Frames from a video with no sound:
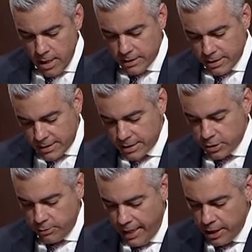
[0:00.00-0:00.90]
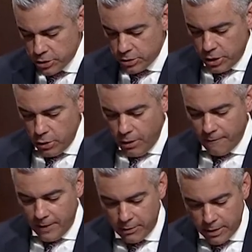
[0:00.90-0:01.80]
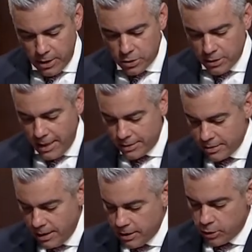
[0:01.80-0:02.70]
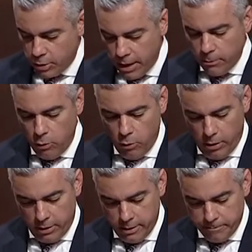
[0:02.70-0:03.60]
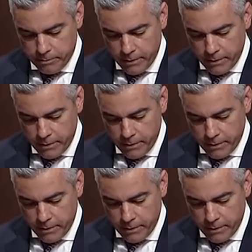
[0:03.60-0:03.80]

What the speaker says: Since its creation, the Udall Foundation has done incredible work.